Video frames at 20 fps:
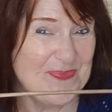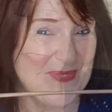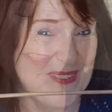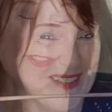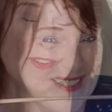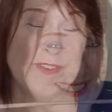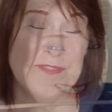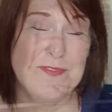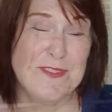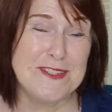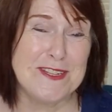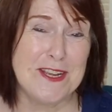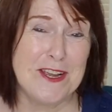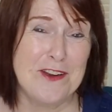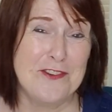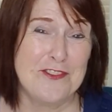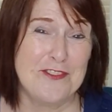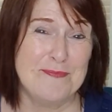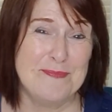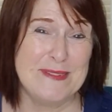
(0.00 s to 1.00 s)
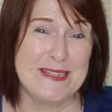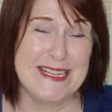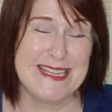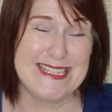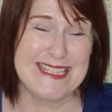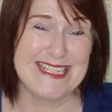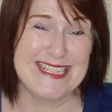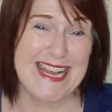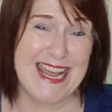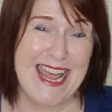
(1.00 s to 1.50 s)
Short video from me
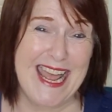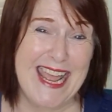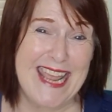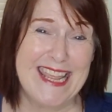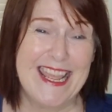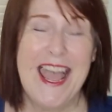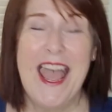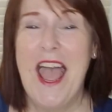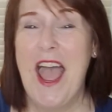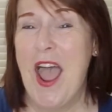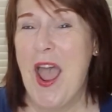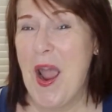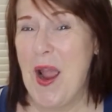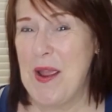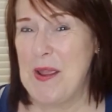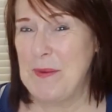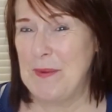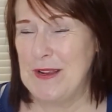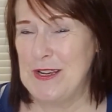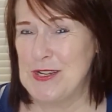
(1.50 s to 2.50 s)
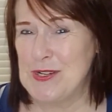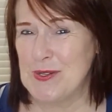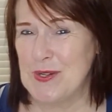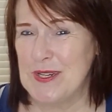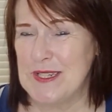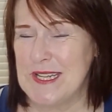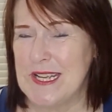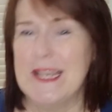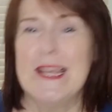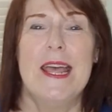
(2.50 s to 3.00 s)
today. Hope you
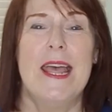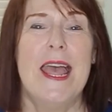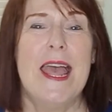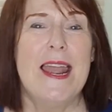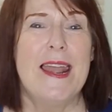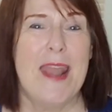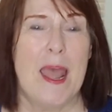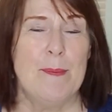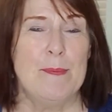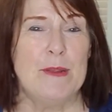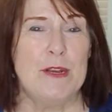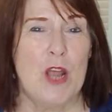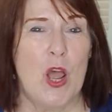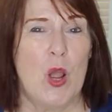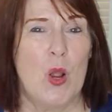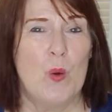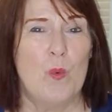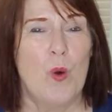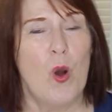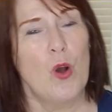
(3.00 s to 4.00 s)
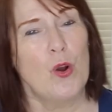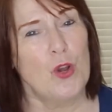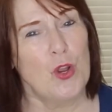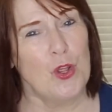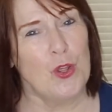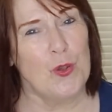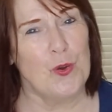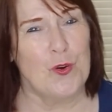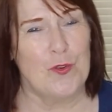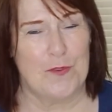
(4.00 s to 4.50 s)
enjoyed it. Let me know what
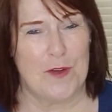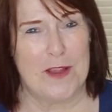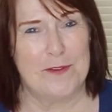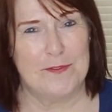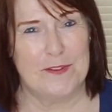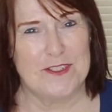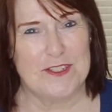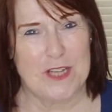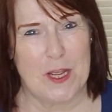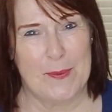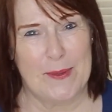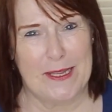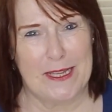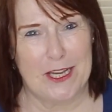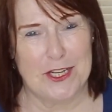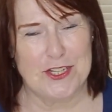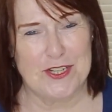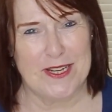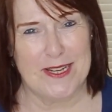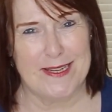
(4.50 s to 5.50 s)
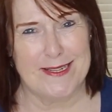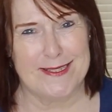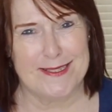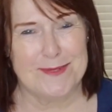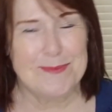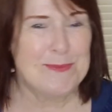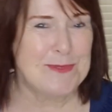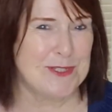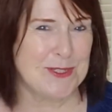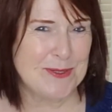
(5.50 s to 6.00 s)
your favourite sewing gadget
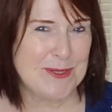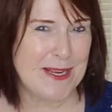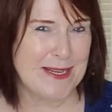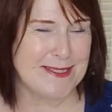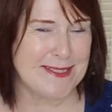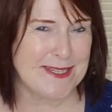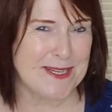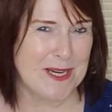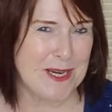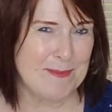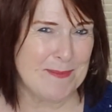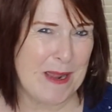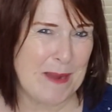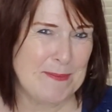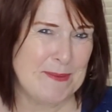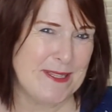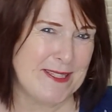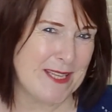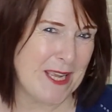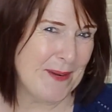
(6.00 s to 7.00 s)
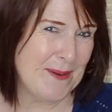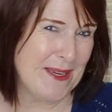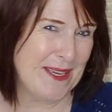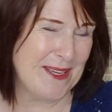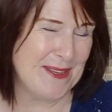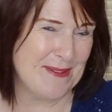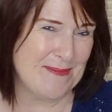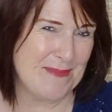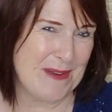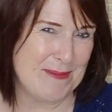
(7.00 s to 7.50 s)
is. Until next time, happy
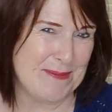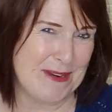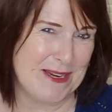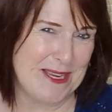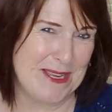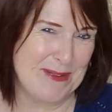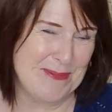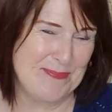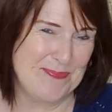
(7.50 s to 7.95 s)
sewing. Bye bye.